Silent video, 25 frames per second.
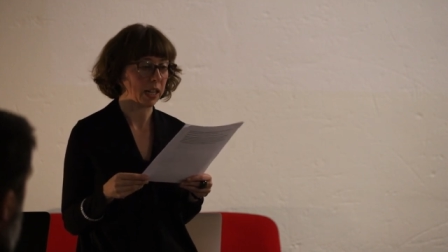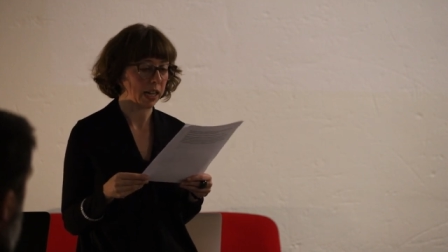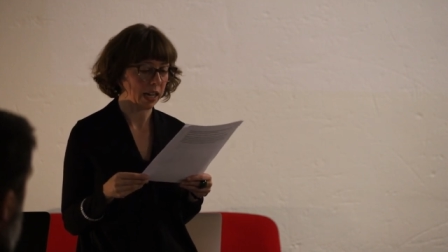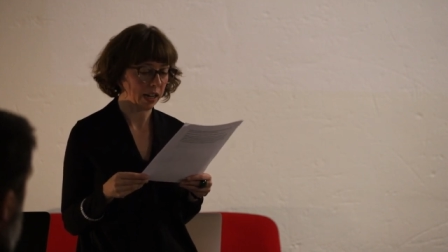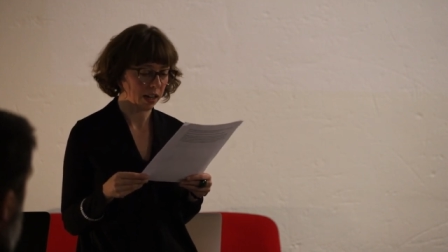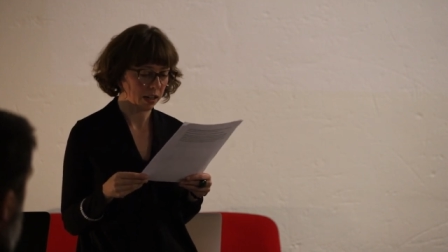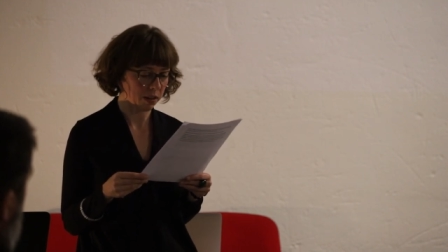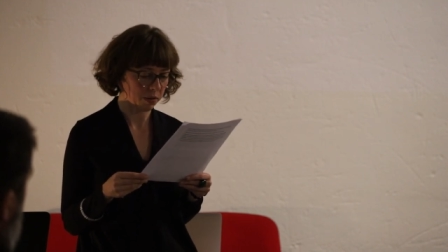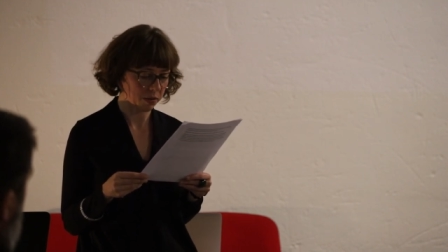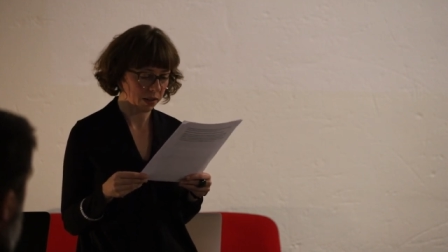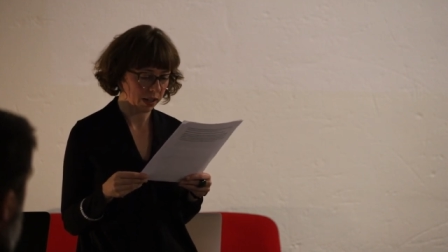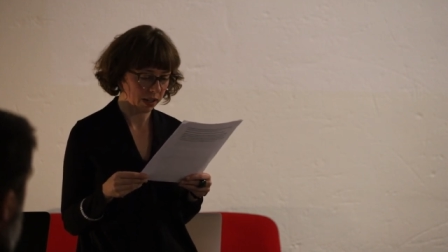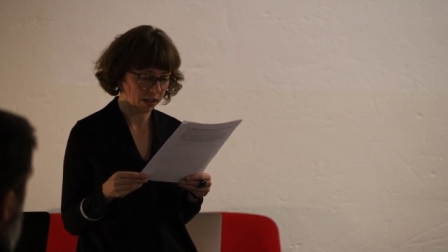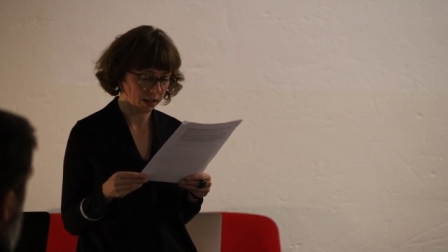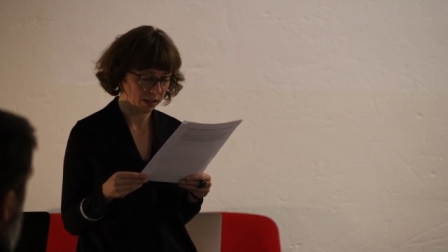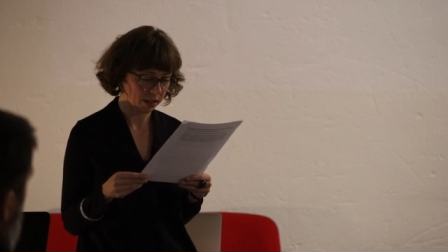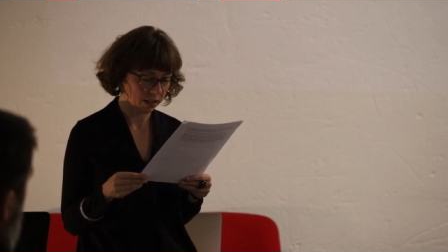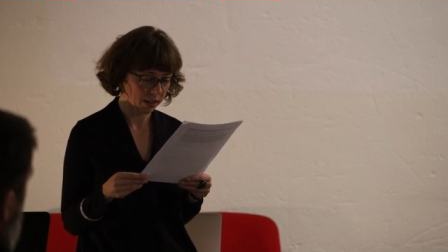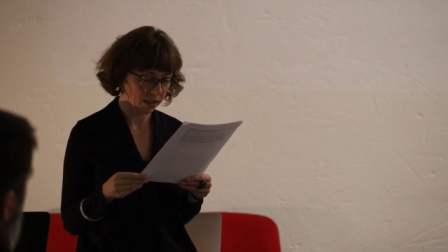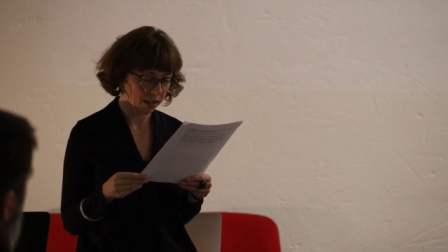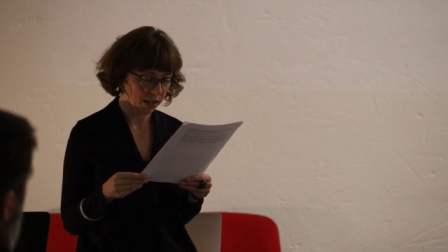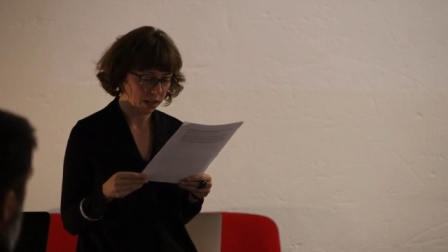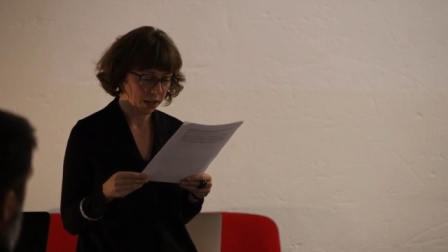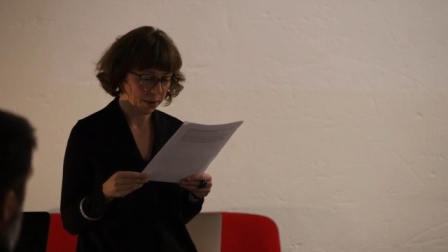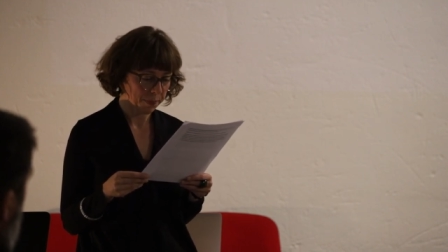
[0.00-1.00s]

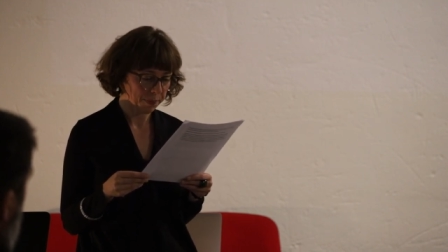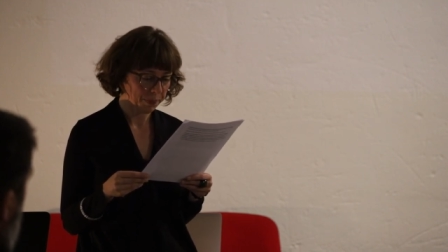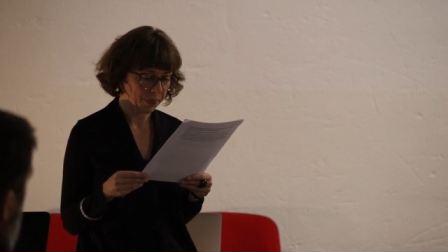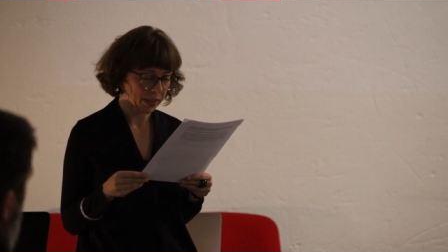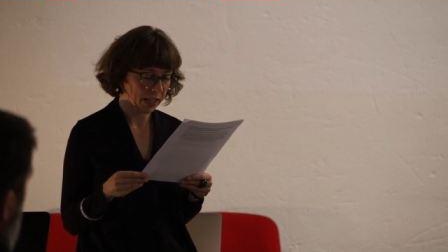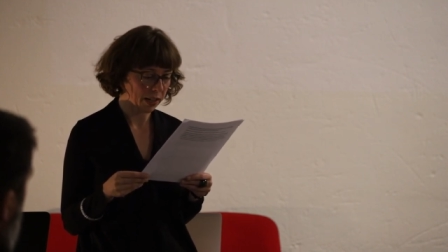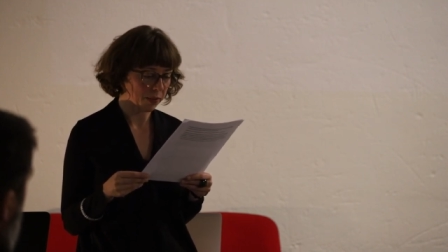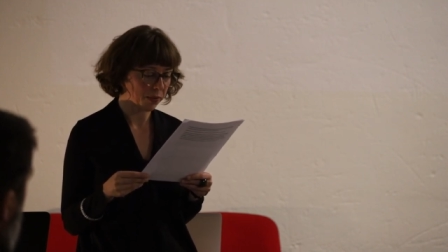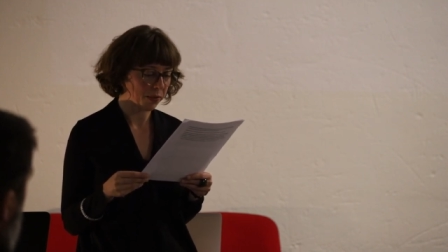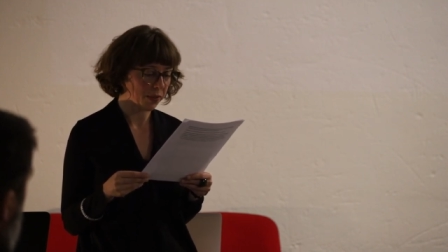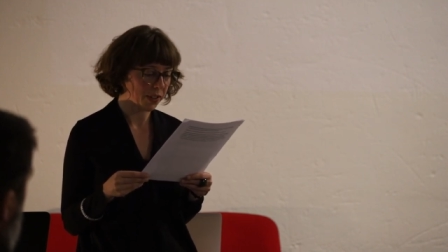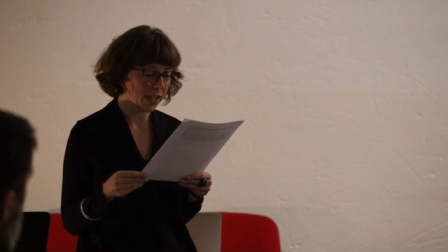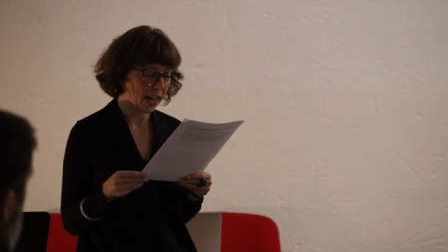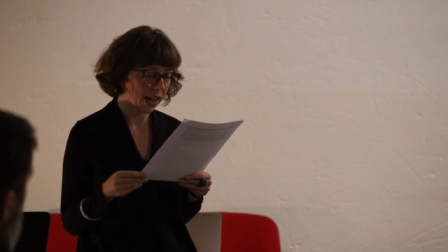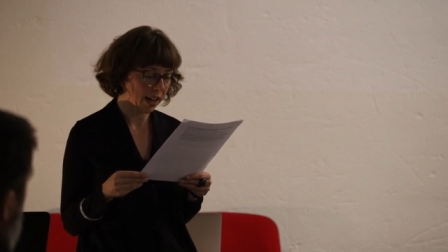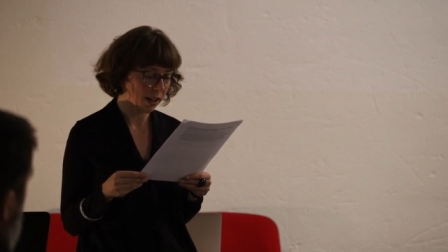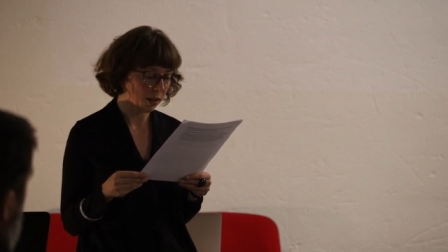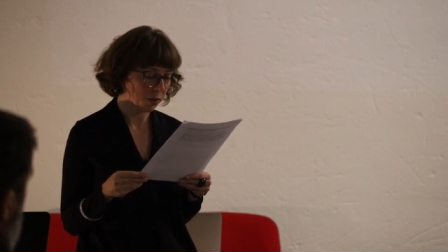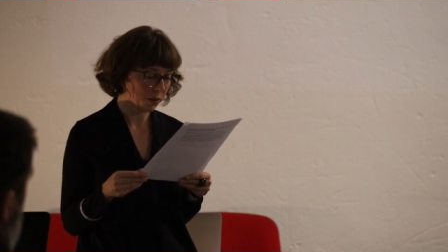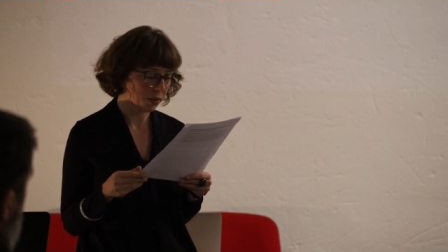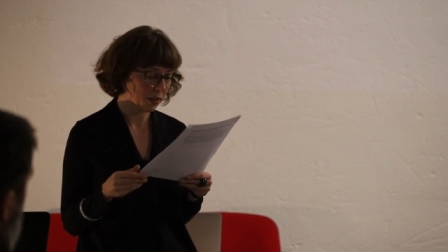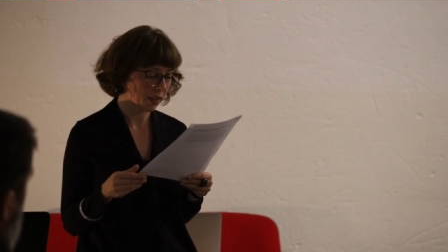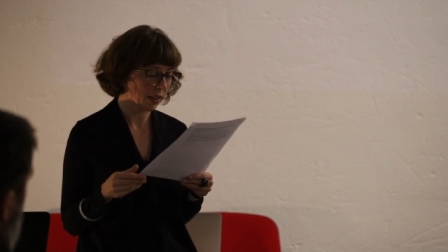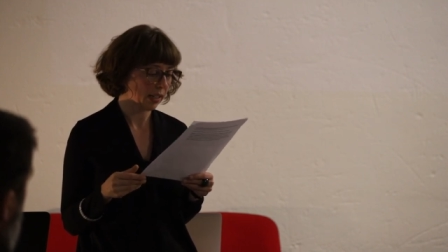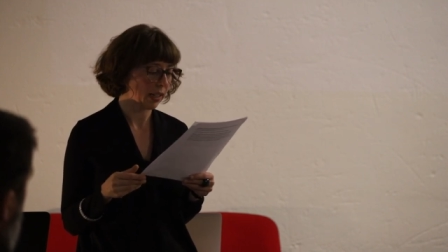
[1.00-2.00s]
layering, of
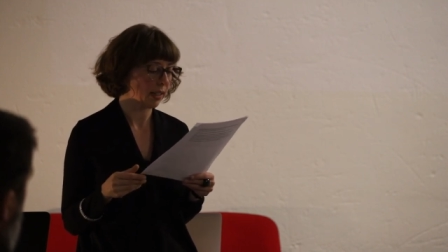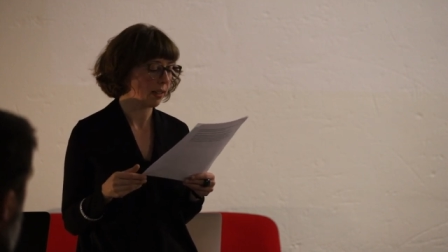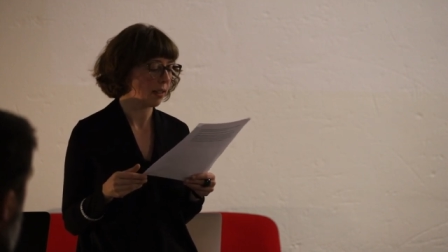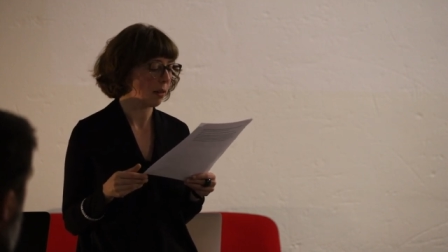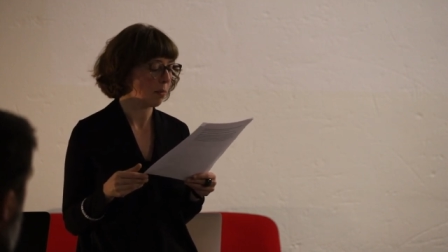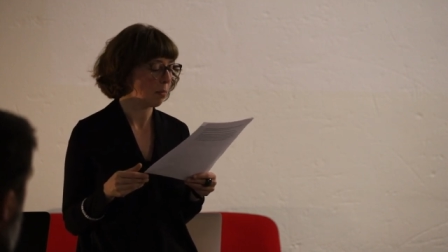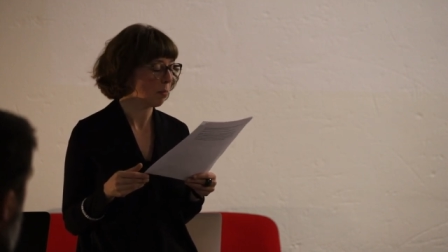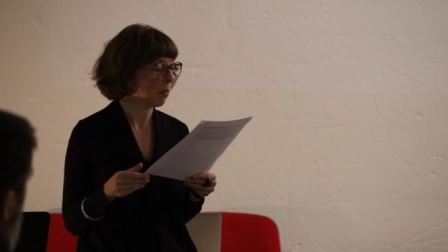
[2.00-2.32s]
doubts and